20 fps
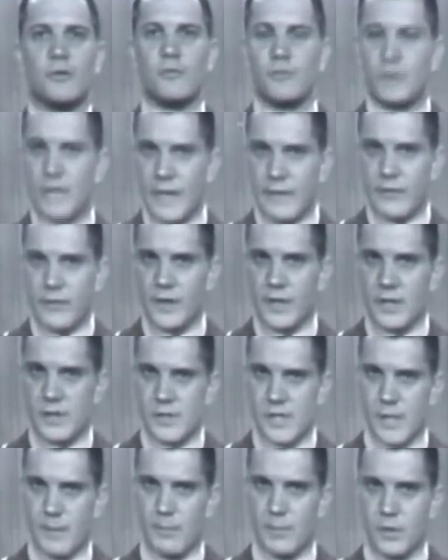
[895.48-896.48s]
you definite
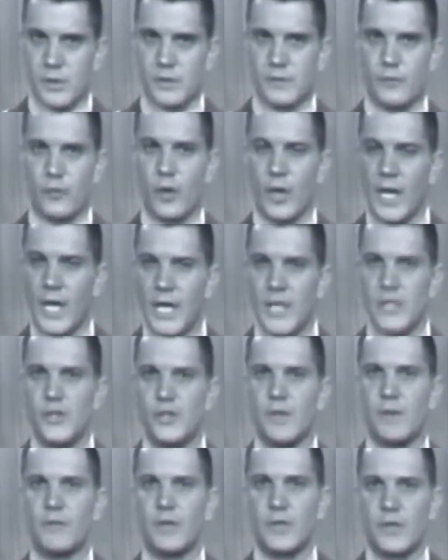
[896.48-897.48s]
symbols for
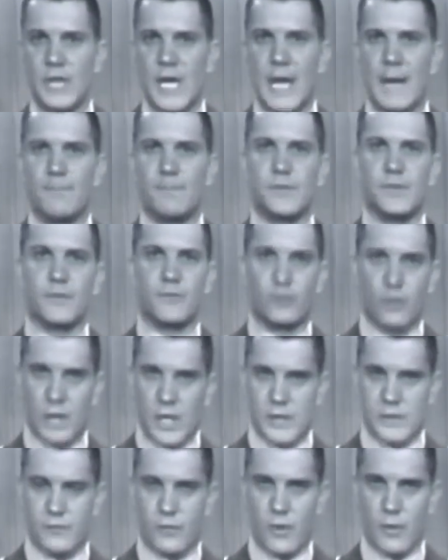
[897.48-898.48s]
each of the types of
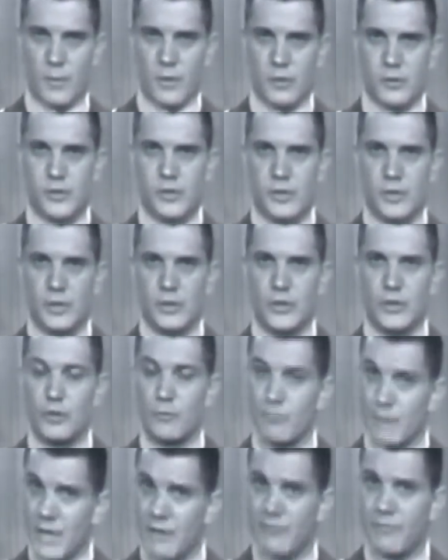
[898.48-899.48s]
transformers,
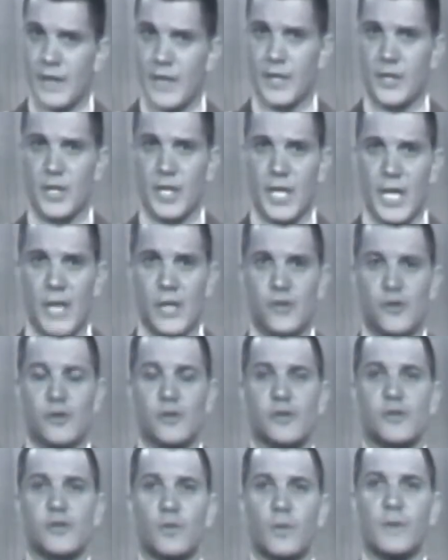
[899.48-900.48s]
you may find
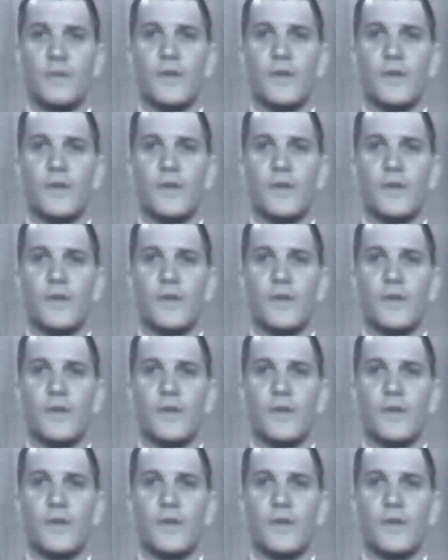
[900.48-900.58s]
occasions